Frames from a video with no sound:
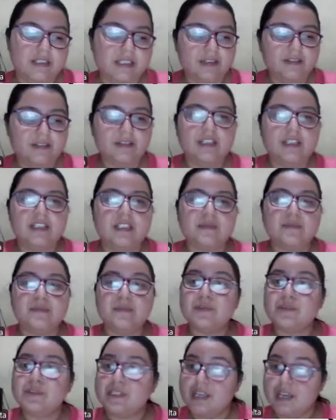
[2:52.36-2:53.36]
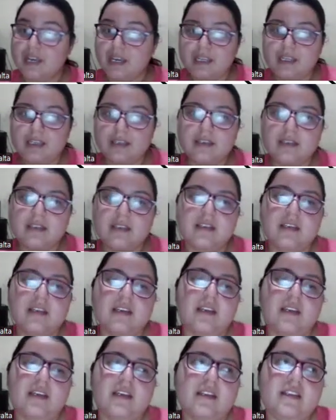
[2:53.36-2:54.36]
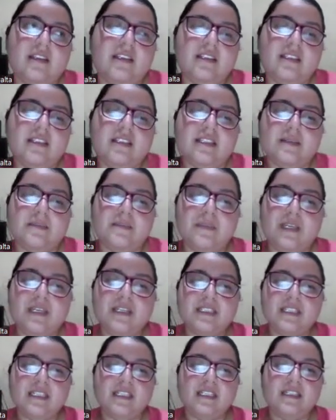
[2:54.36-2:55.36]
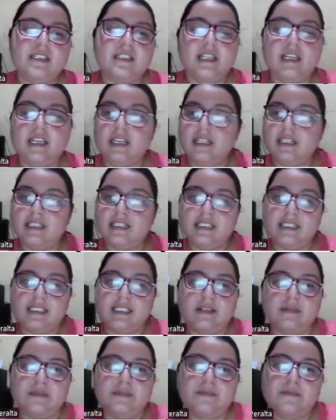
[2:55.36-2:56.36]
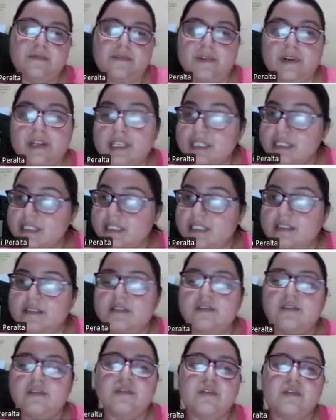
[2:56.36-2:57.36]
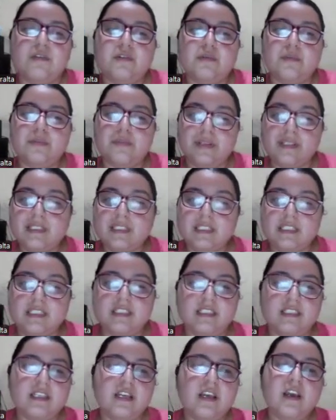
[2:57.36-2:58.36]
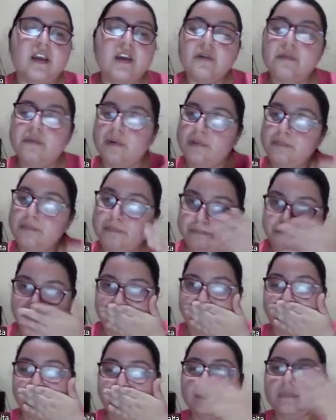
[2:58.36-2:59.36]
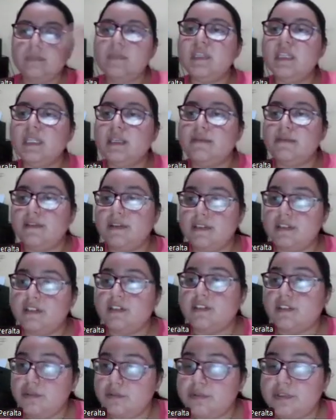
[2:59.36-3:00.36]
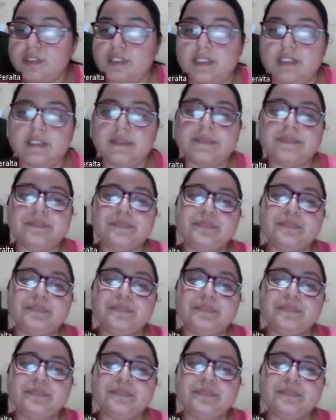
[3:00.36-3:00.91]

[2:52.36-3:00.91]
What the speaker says: Second, it's mosaic. This is mixing exact phrases or passages from different resources.